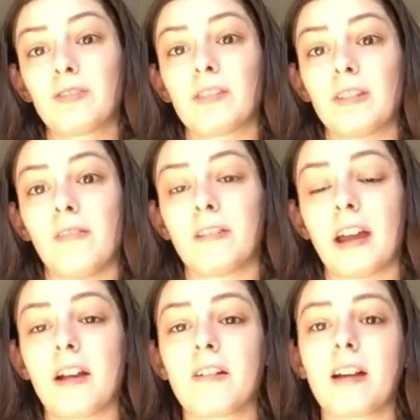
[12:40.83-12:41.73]

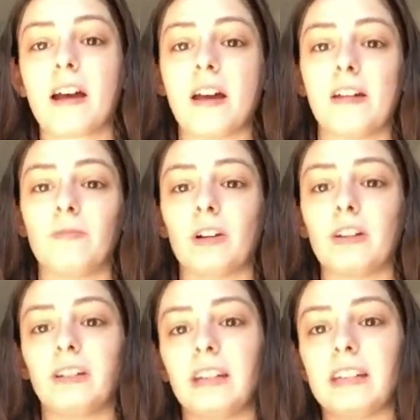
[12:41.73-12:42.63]
self-care, and where
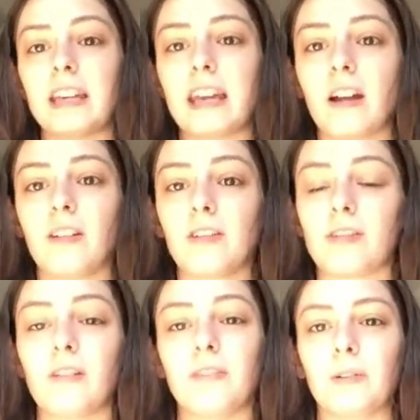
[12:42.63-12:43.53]
you need to take care of yourself,